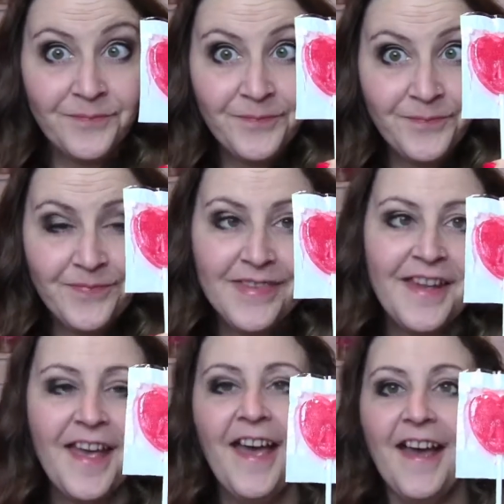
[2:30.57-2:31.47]

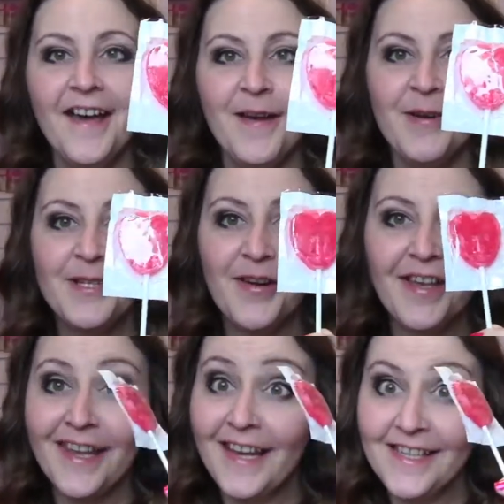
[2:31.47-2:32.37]
so I
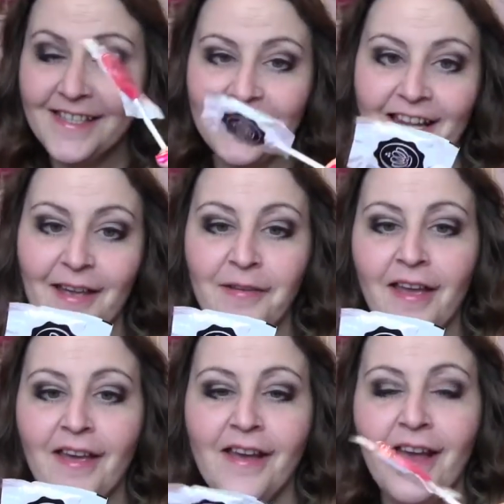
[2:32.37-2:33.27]
can eat it now.
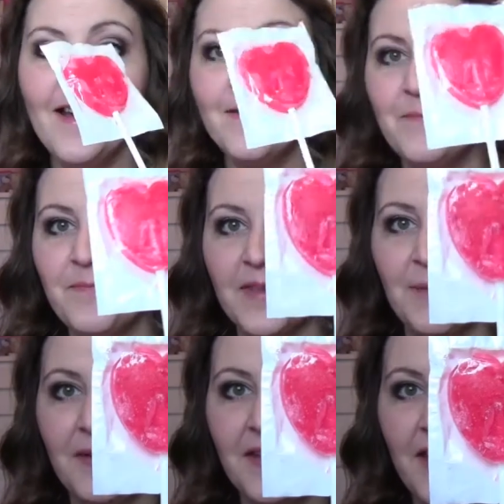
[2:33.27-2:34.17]

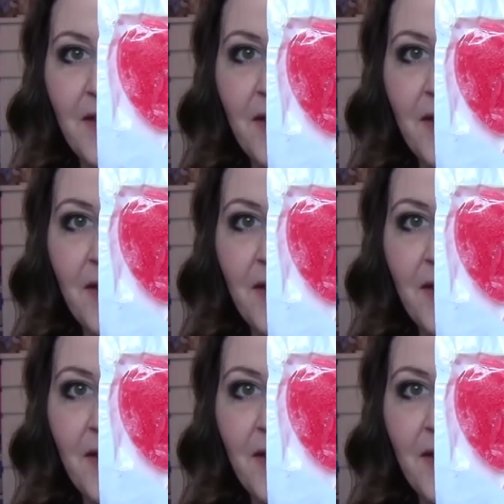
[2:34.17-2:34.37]
But yeah,